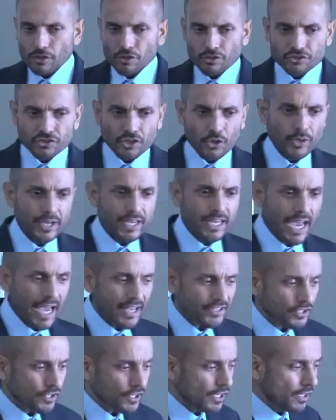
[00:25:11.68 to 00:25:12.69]
So he
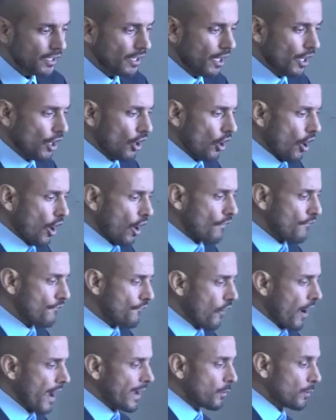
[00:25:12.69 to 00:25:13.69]
has a
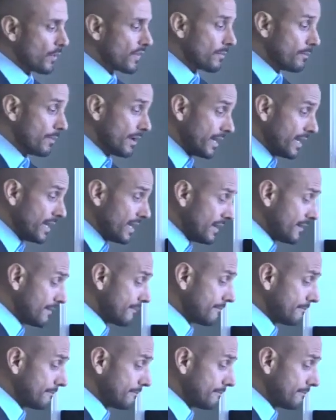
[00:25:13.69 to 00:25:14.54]
fight with me,